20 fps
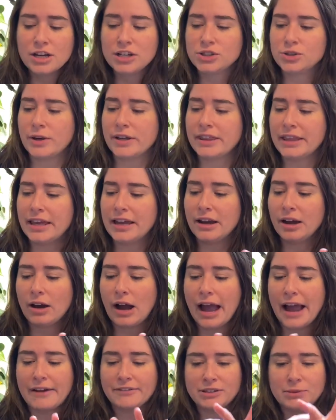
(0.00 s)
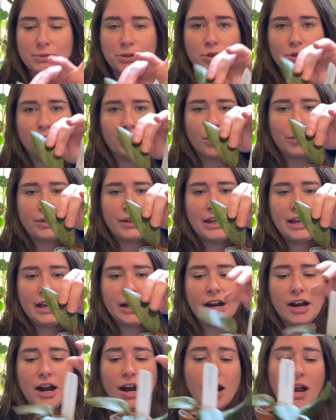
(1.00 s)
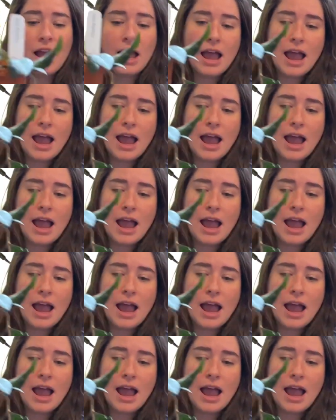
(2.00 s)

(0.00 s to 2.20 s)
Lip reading: So I think I have some new growth here,